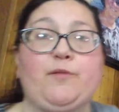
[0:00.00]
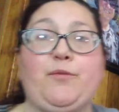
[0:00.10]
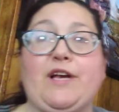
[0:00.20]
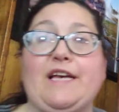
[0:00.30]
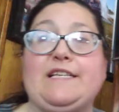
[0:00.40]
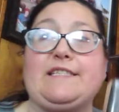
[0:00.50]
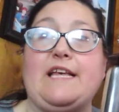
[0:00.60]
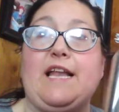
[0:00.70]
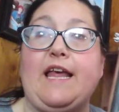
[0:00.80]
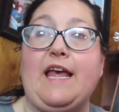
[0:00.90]
book as
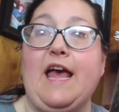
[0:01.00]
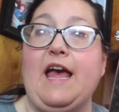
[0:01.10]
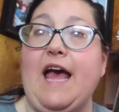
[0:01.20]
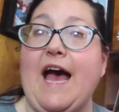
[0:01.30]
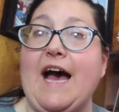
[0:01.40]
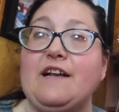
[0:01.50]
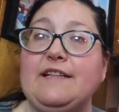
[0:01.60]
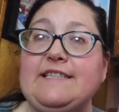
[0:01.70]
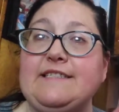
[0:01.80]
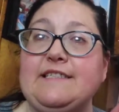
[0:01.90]
an
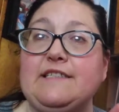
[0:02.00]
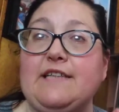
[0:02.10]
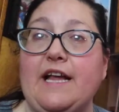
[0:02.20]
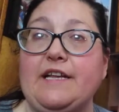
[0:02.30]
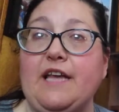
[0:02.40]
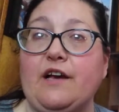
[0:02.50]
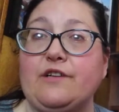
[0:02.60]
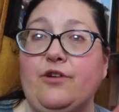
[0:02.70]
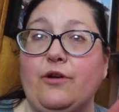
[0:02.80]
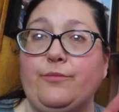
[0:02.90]
adolescent and young
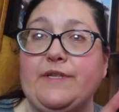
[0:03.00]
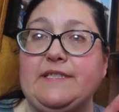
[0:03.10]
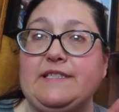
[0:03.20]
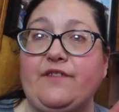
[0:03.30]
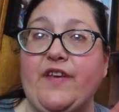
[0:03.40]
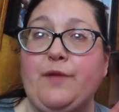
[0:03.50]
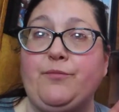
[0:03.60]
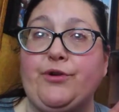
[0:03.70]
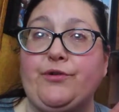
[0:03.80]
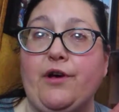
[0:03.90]
adult was Sylvie and
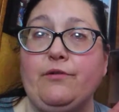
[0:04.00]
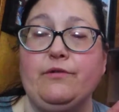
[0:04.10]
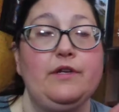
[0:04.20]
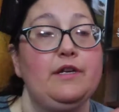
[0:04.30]
Bruno.